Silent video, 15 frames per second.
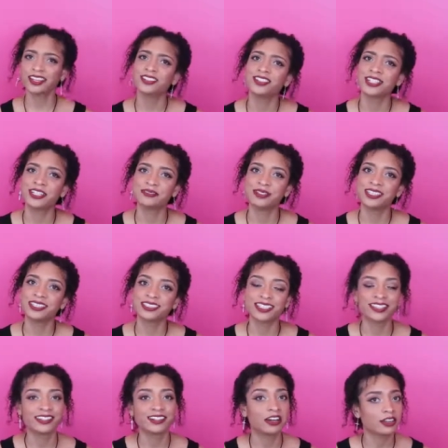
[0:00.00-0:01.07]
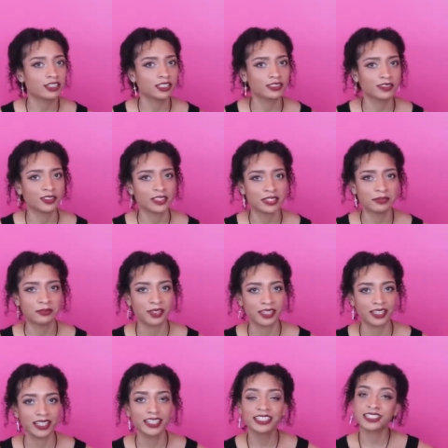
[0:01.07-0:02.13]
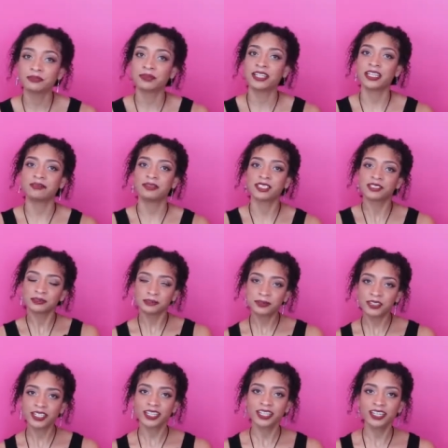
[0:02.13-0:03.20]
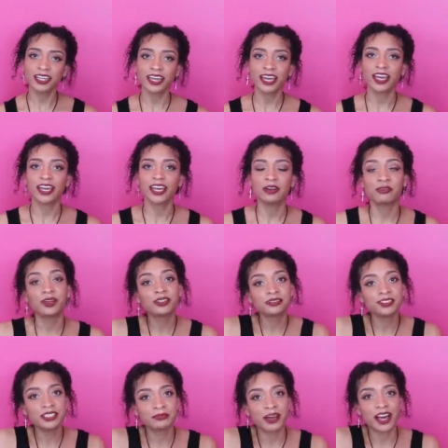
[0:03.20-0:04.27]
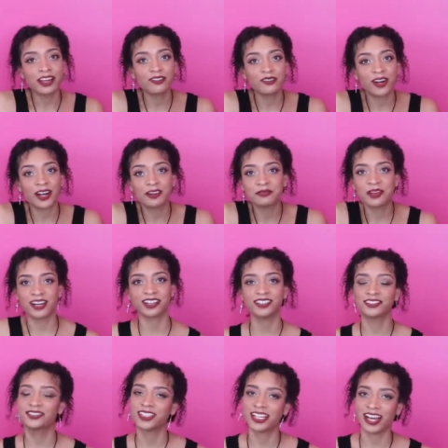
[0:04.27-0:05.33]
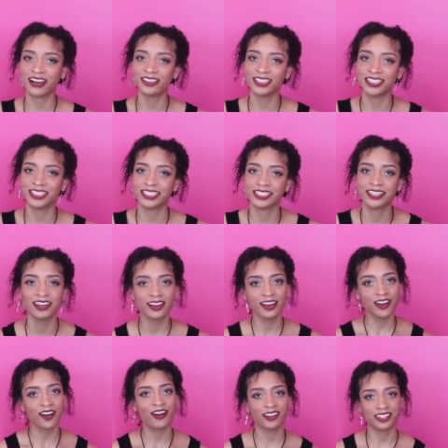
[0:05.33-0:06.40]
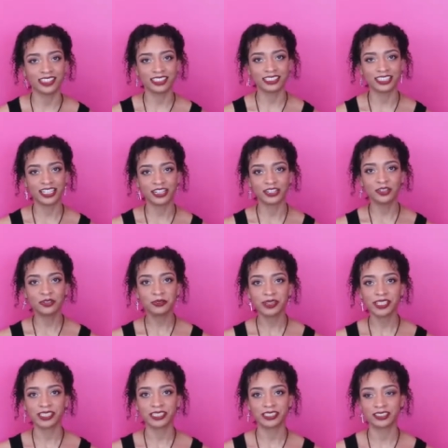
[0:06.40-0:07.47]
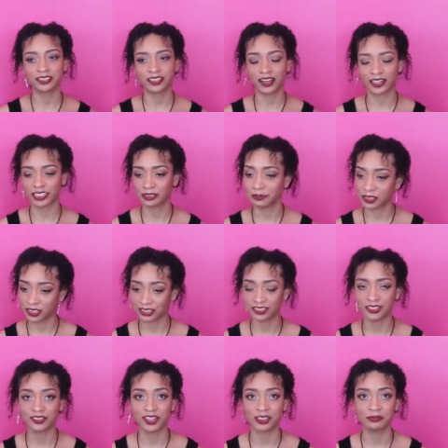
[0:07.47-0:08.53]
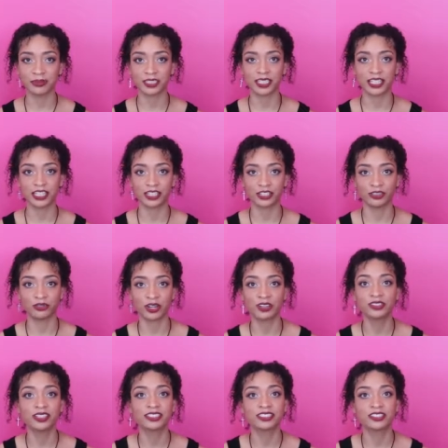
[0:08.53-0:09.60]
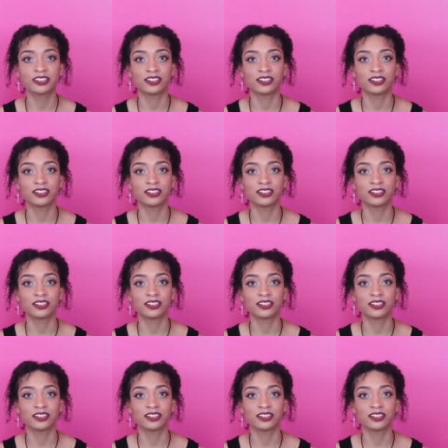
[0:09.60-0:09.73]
Hello humans and other friendly beings, my name is Bri and welcome to my realm of reality. On this channel we discuss personal development and growth as